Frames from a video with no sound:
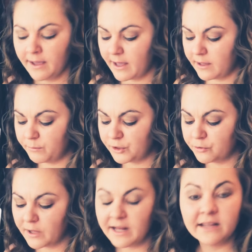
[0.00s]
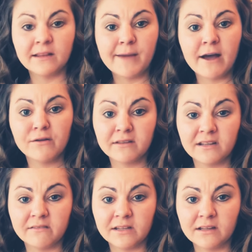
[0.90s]
Um, you cutting them out and
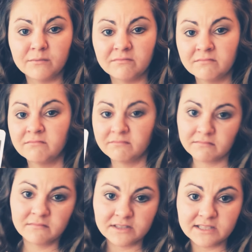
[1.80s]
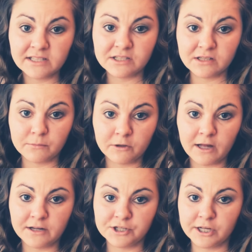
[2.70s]
leaving them is teaching them a
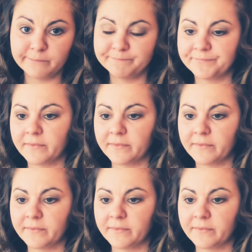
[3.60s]
lot of shit.